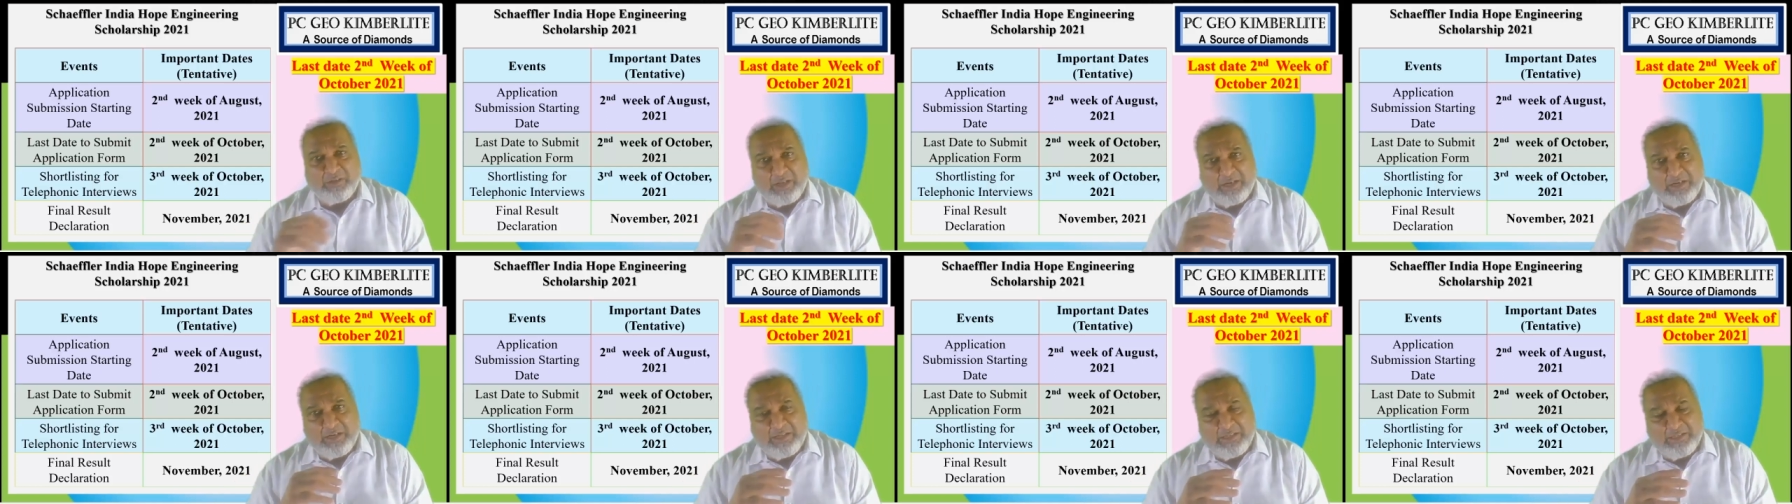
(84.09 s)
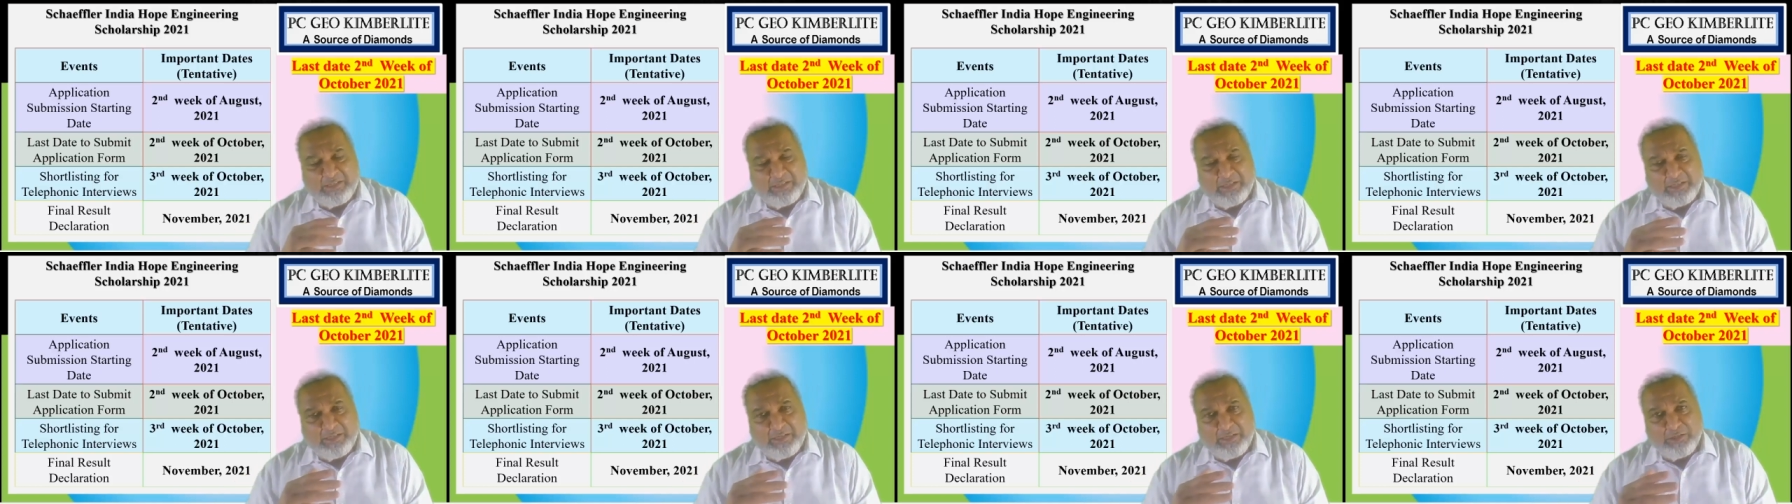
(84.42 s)
That
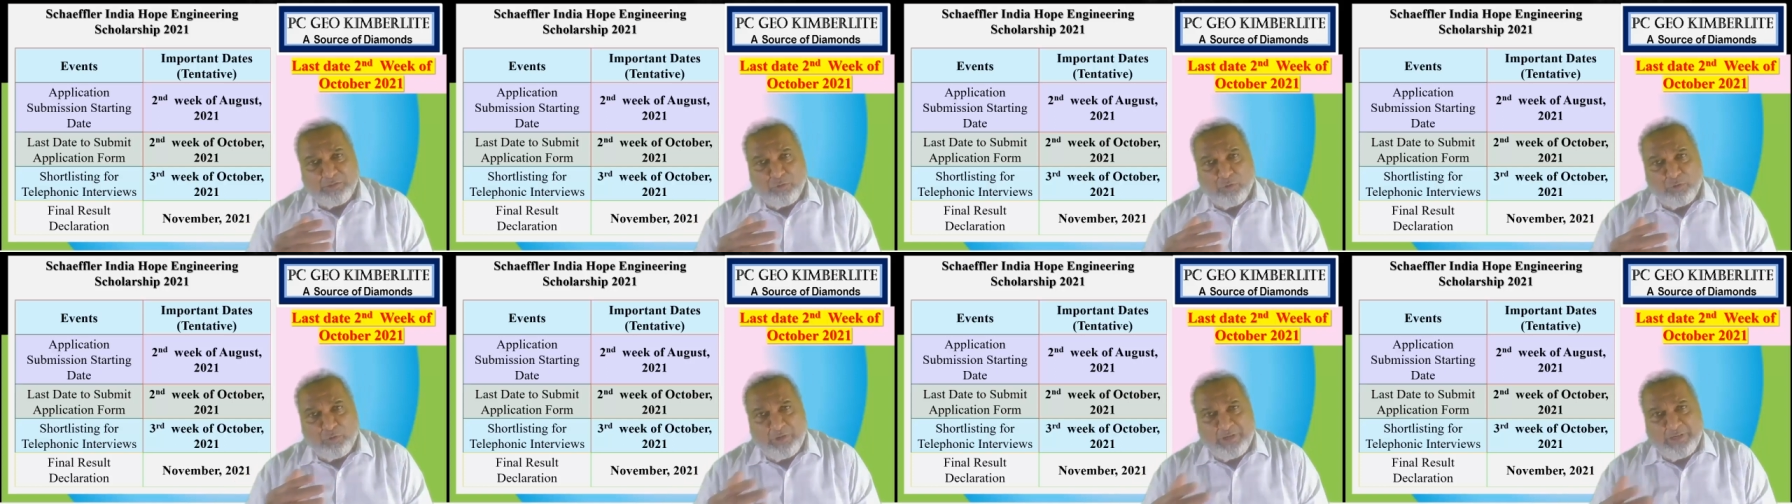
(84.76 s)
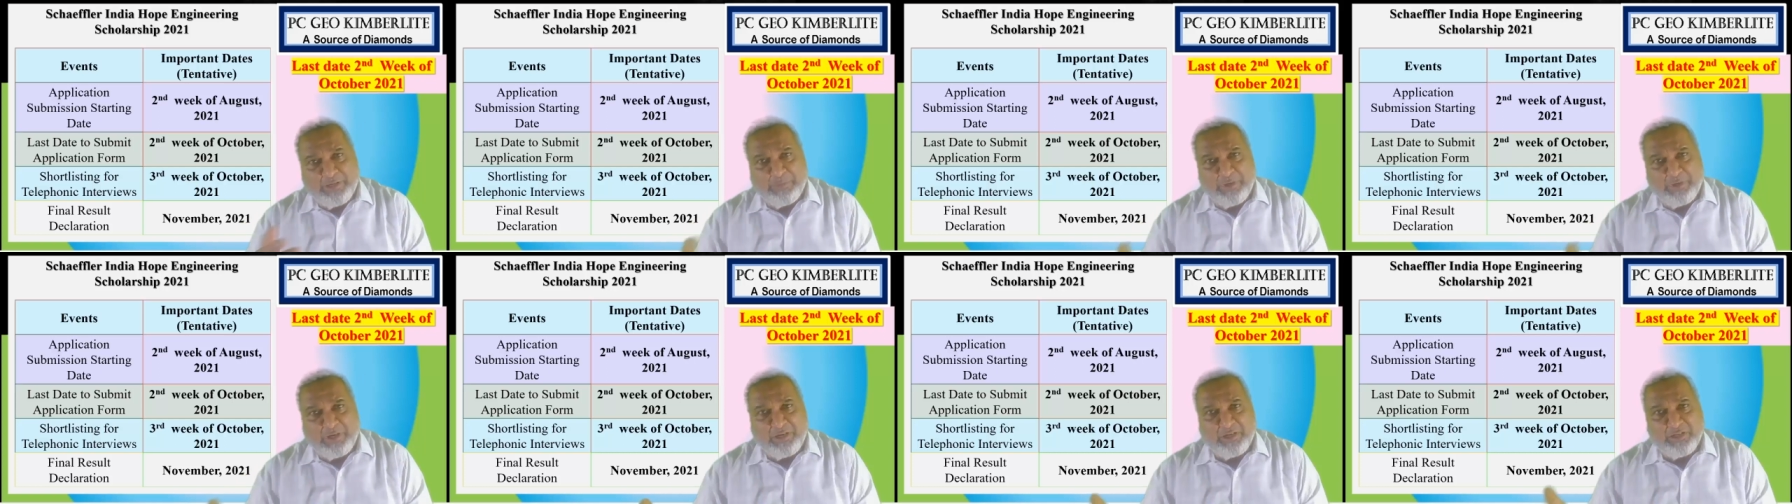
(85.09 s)
is, it is already
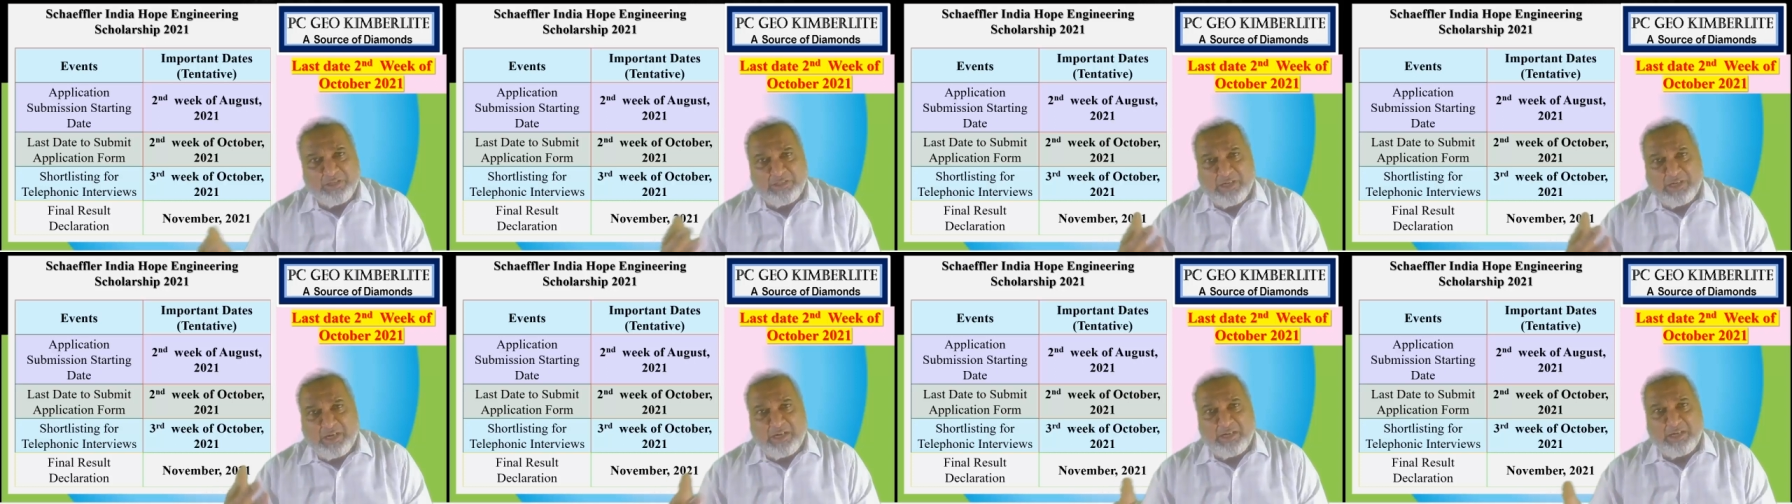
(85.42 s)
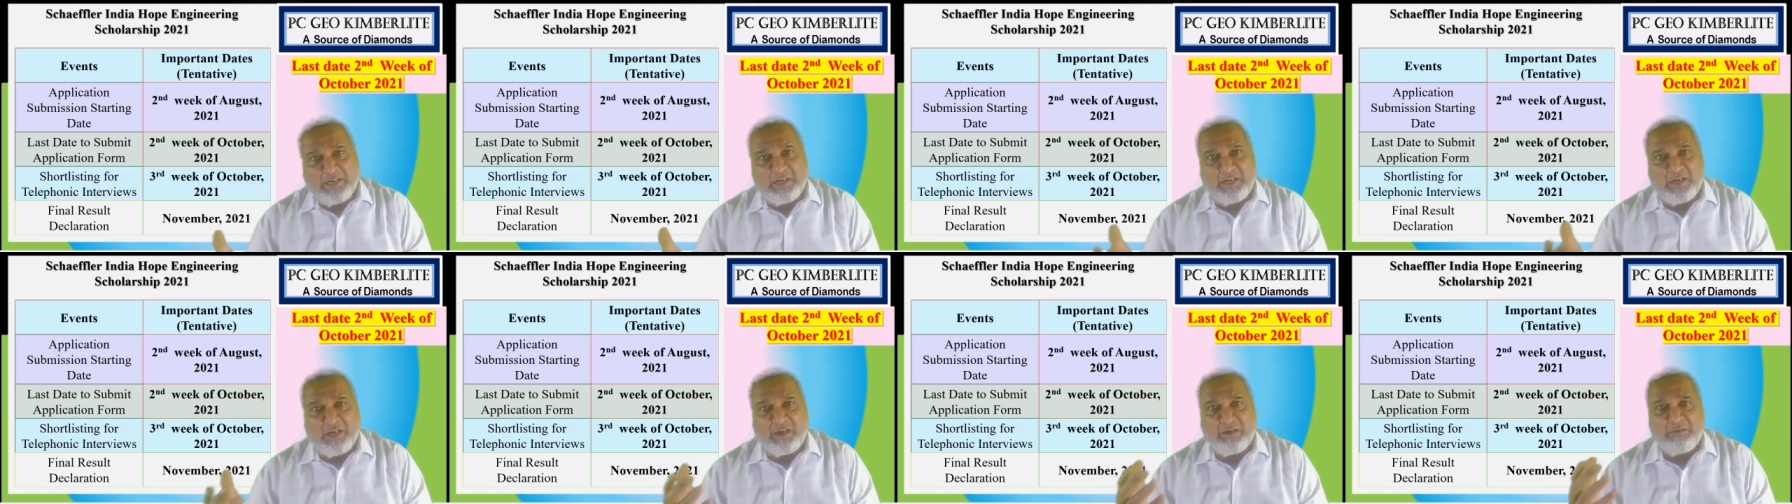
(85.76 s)
been
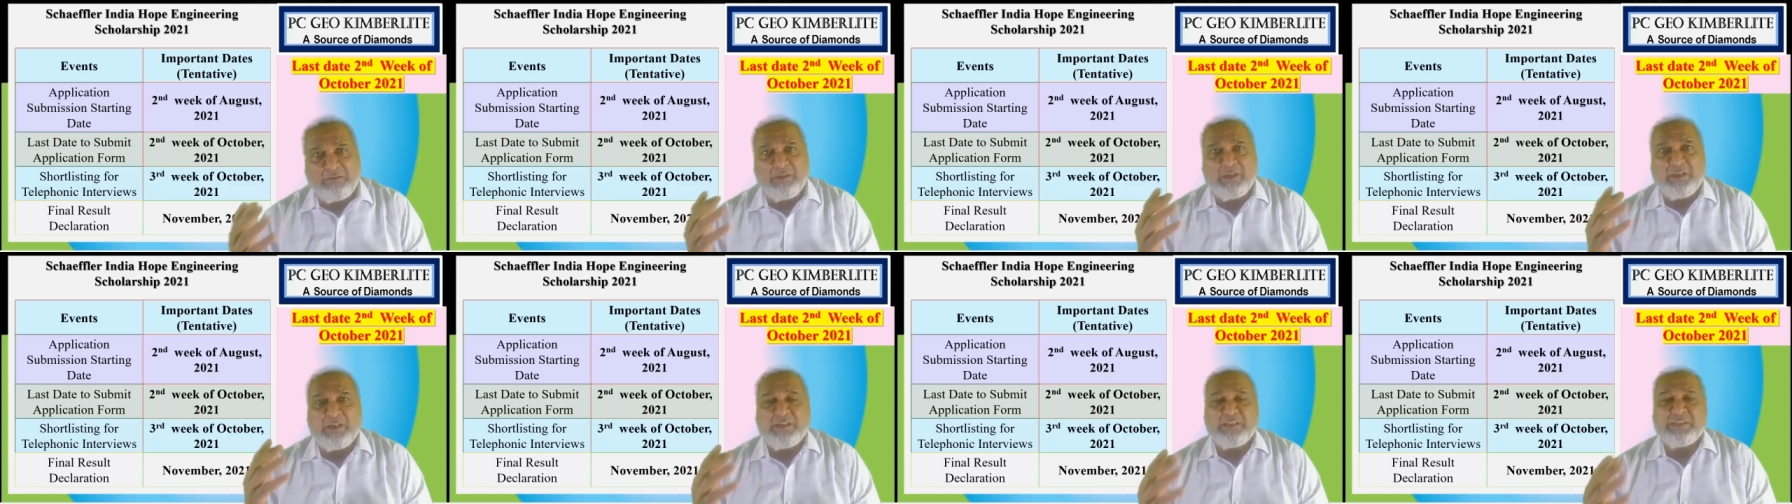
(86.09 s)
started now,